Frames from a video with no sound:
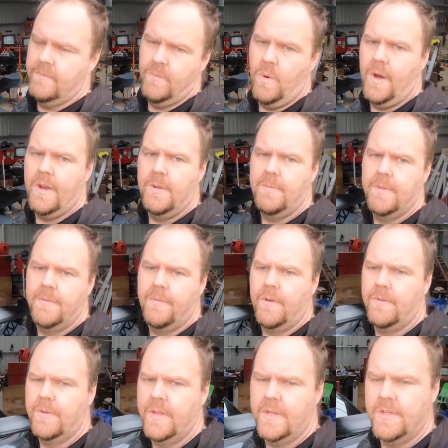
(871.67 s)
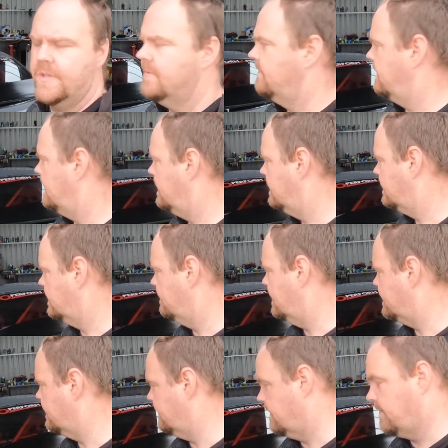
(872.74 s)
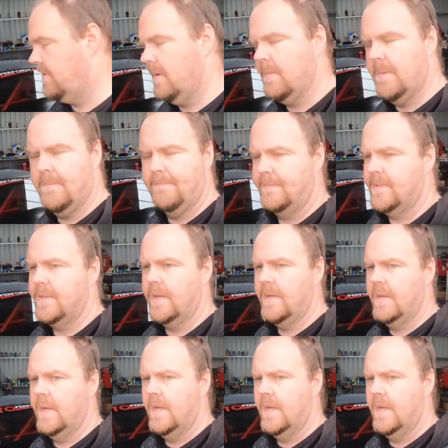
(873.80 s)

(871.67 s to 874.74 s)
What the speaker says: wide open throttle that shouldn't be too much of a problem. So